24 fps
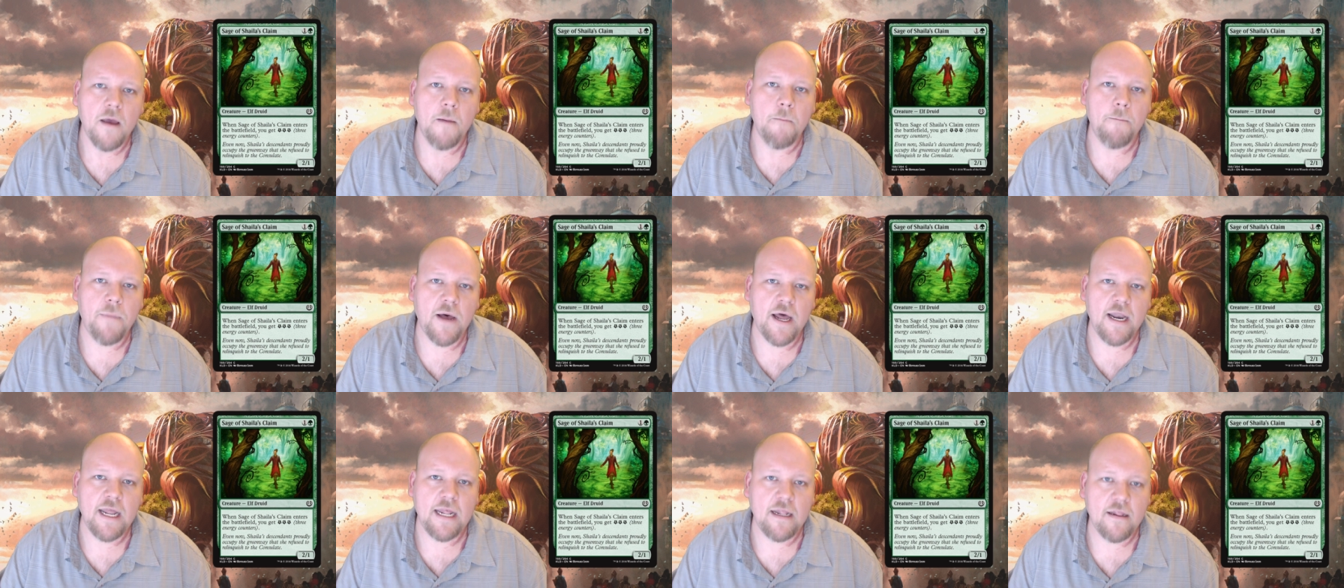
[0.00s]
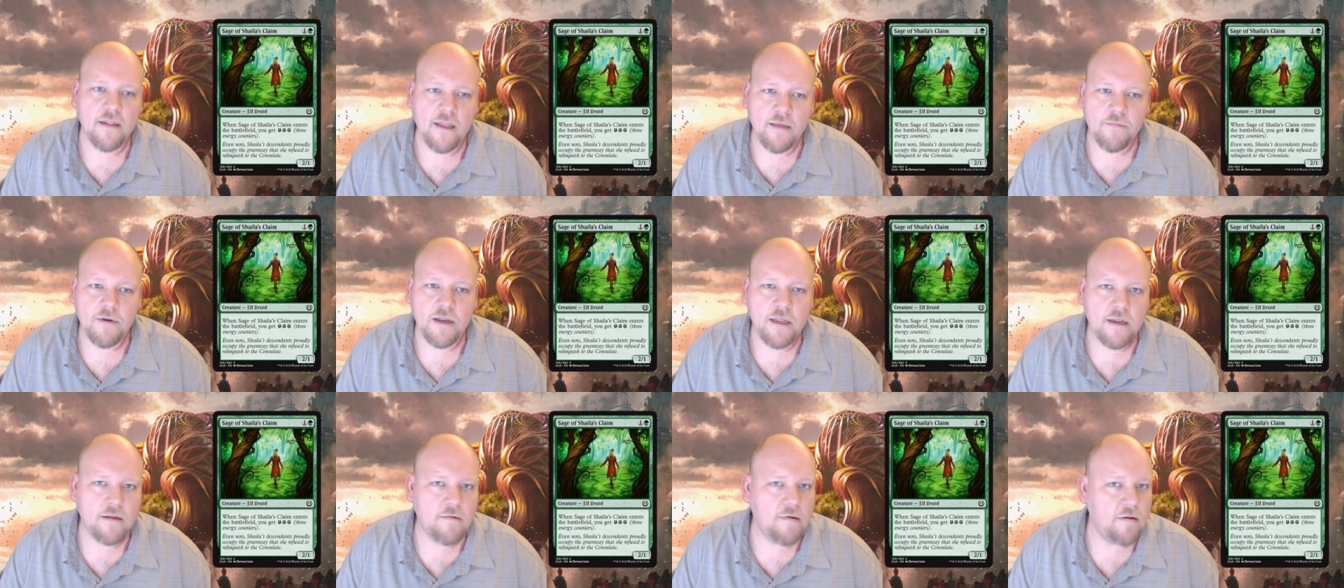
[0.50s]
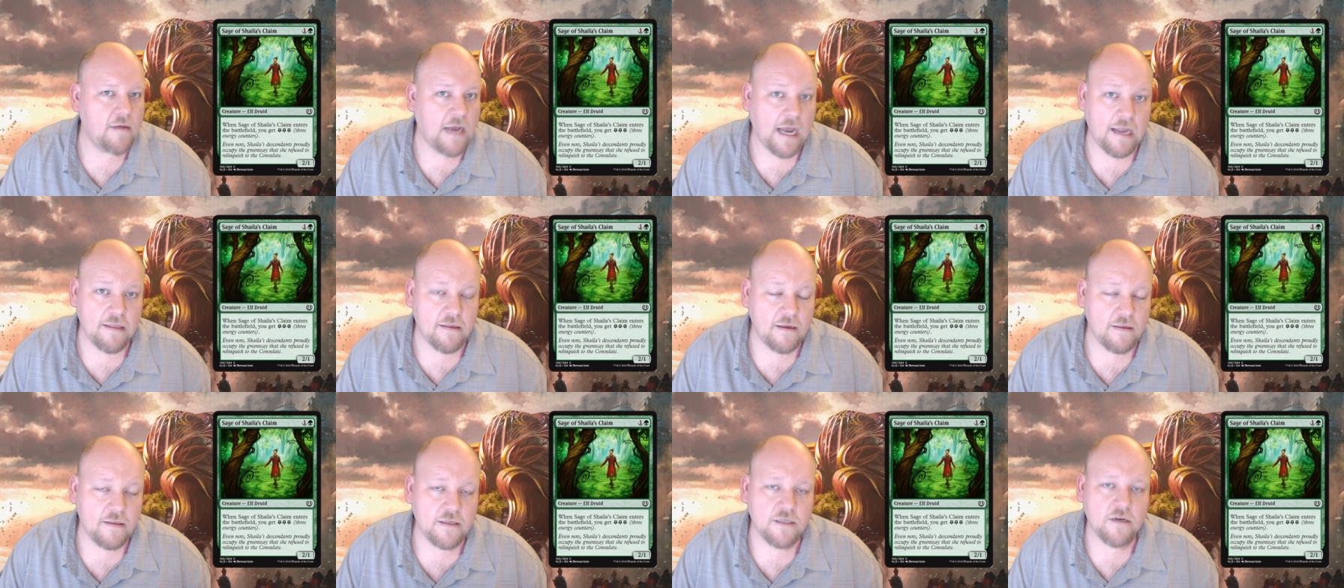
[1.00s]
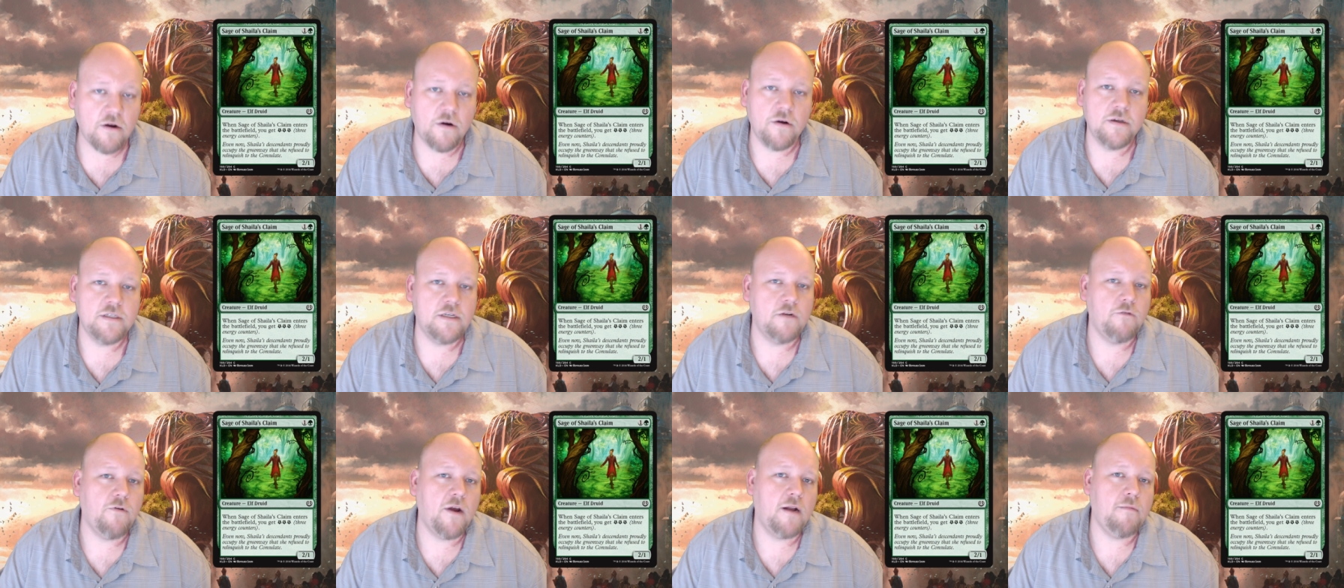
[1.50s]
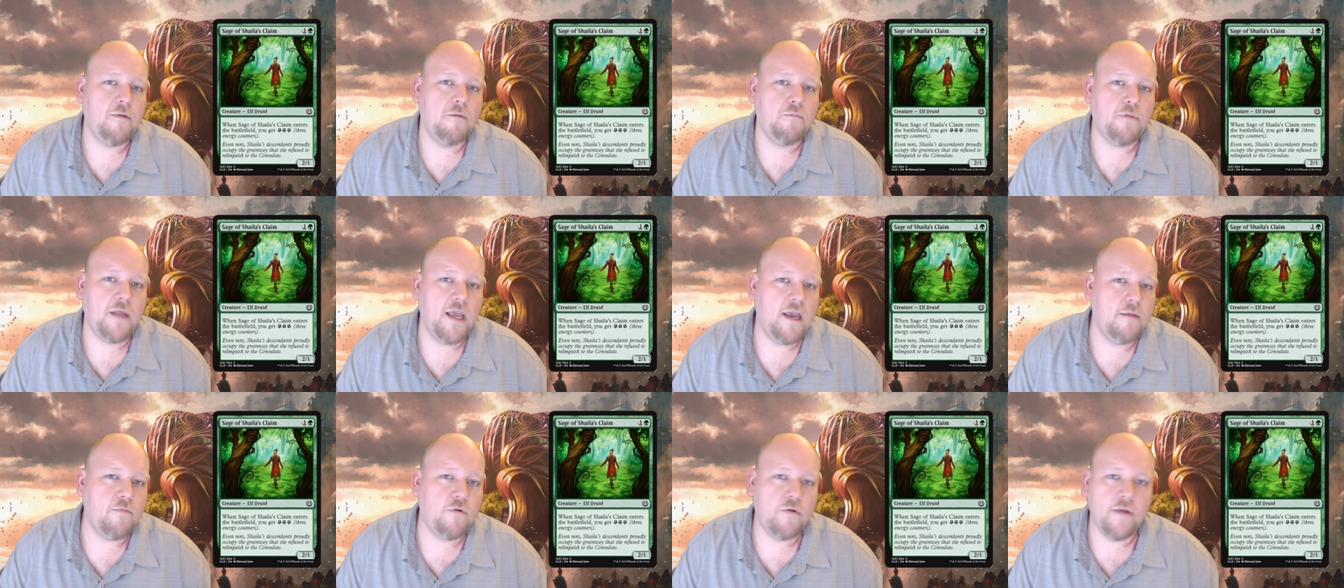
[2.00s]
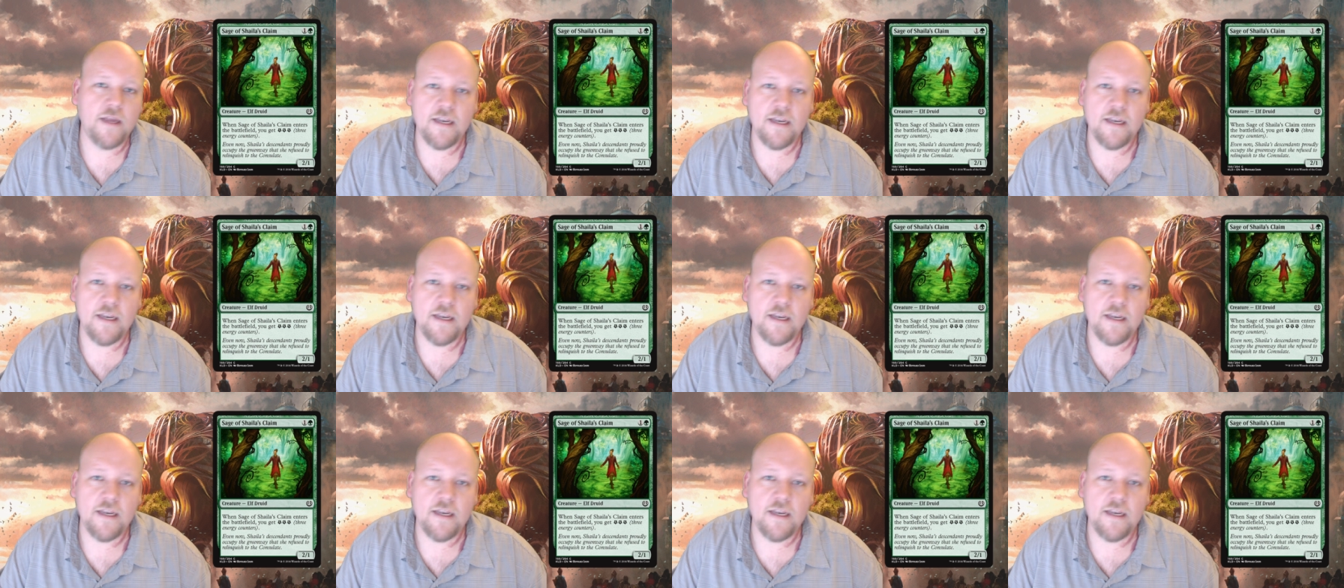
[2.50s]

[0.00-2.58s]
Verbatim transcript: but in limited, I think this card is incredibly playable.